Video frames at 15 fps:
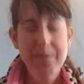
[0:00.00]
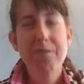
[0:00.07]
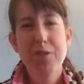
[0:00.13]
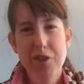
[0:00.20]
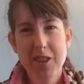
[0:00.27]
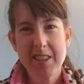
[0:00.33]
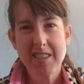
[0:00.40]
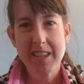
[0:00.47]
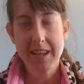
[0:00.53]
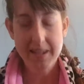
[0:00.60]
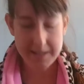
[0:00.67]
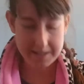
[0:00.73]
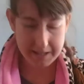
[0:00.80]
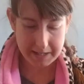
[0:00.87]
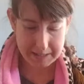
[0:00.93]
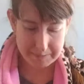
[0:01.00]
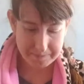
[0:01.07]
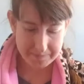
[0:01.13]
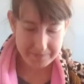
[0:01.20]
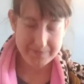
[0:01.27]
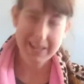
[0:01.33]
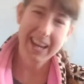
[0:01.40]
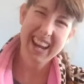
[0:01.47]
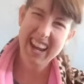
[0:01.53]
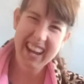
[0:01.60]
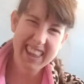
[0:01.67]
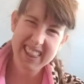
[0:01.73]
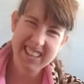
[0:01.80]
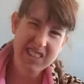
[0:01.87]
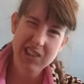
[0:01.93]
for the sake of time.
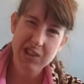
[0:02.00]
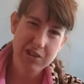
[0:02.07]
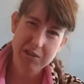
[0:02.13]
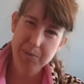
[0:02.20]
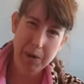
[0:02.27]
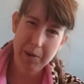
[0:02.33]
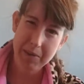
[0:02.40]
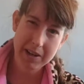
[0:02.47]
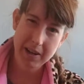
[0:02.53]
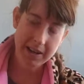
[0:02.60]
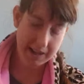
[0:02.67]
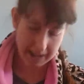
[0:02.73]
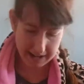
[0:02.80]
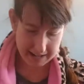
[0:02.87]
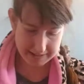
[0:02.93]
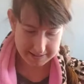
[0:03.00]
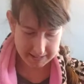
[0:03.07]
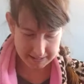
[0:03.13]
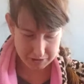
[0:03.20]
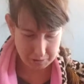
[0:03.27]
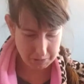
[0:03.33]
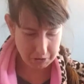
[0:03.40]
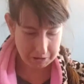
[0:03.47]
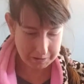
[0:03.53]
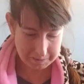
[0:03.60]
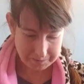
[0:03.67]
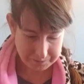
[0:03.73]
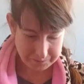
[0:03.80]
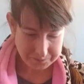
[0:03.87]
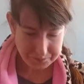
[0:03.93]
And the teacher's probably not going to ask that tomorrow.
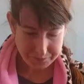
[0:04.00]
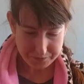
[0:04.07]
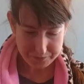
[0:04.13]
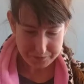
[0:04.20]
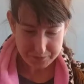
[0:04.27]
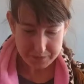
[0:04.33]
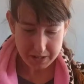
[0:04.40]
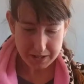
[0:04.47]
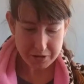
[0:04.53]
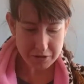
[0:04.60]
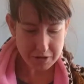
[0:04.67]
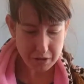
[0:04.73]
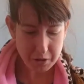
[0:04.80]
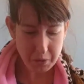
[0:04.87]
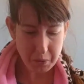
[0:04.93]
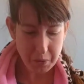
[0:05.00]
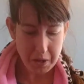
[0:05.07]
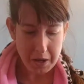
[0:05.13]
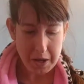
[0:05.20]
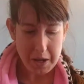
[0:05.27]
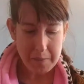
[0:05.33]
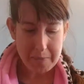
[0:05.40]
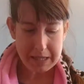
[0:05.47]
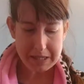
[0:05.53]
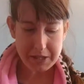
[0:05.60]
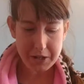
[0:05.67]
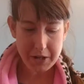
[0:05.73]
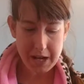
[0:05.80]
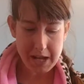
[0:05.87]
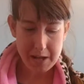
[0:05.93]
So,
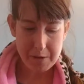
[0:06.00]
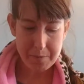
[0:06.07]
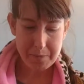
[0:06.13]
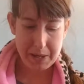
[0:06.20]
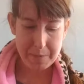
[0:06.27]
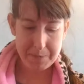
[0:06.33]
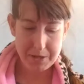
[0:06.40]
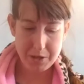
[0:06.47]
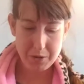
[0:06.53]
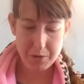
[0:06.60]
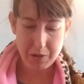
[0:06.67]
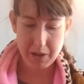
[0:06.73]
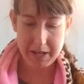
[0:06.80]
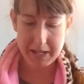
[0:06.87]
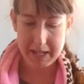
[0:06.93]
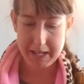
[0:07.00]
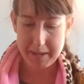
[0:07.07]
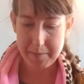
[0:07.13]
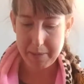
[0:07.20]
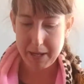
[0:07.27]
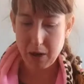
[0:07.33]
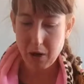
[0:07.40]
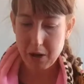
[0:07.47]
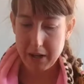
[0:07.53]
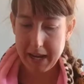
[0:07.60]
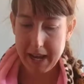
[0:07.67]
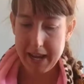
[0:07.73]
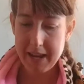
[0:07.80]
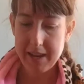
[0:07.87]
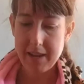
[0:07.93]
bacteria have peptidoglycan, but
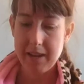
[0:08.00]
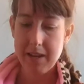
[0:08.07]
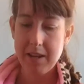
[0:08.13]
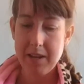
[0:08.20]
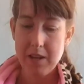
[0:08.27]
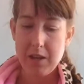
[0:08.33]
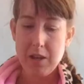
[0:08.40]
archaea,